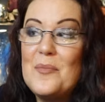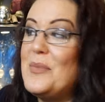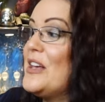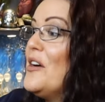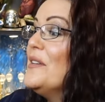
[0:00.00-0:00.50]

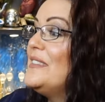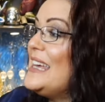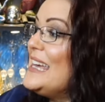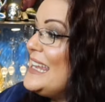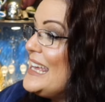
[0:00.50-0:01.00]
because
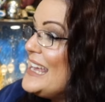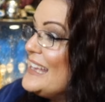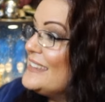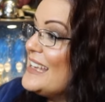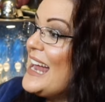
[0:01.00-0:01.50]
it
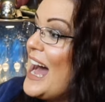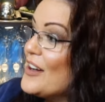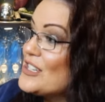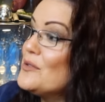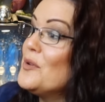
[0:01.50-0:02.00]
is an
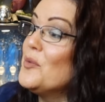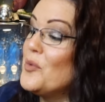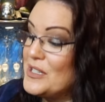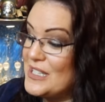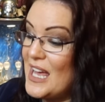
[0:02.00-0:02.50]
actual
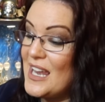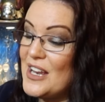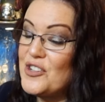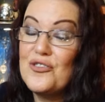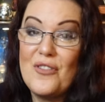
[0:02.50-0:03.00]

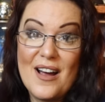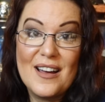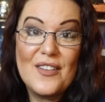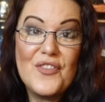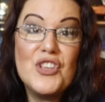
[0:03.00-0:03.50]
wooden
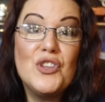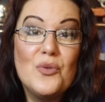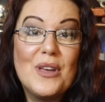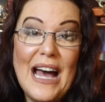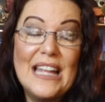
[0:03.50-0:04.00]
trunk that
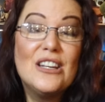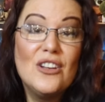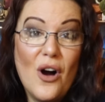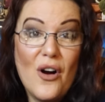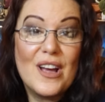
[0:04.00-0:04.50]
you
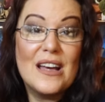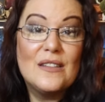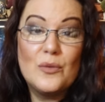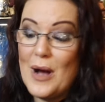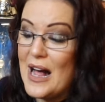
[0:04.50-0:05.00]
can lock
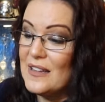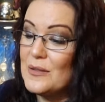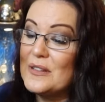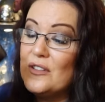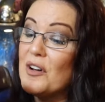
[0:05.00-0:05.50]
as well.
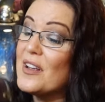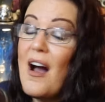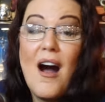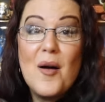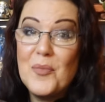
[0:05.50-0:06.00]
So it's not
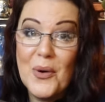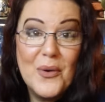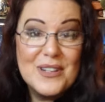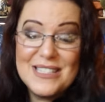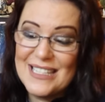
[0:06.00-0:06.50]

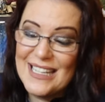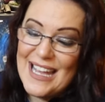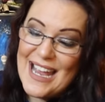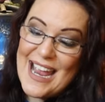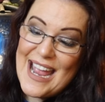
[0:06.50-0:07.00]
cardboard,
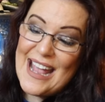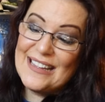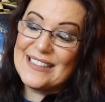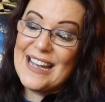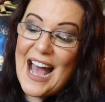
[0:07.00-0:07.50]

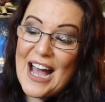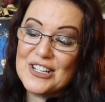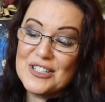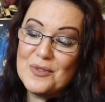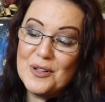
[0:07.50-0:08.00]
it's an
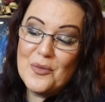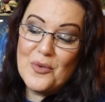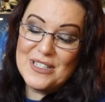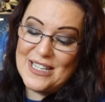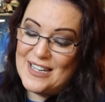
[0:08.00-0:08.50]
actual
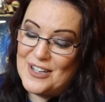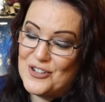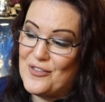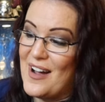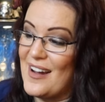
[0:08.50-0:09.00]
wooden
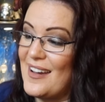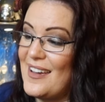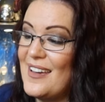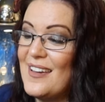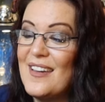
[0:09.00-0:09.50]
trunk.